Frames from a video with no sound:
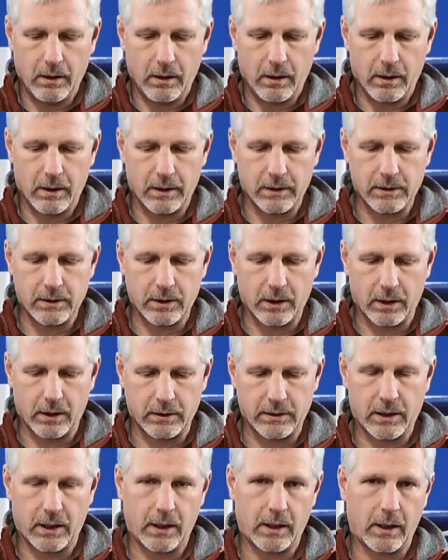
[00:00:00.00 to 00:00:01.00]
It's a
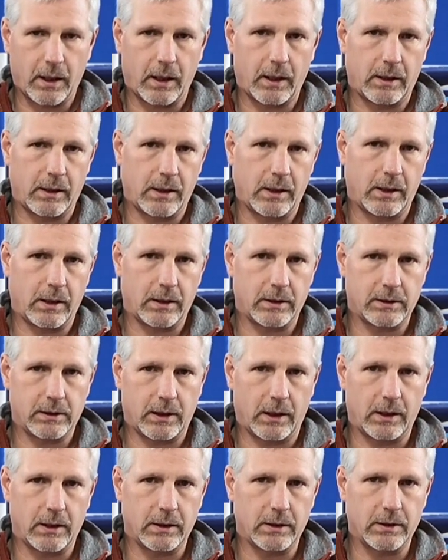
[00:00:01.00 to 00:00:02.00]
1090
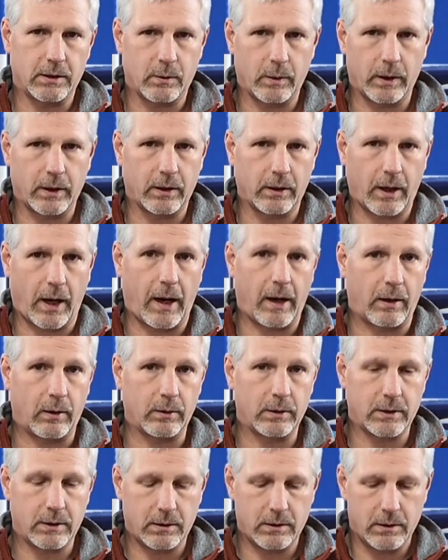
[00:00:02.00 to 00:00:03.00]
extended squitter
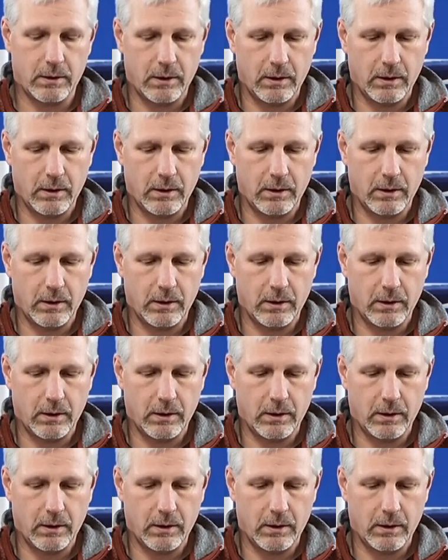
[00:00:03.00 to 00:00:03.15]
out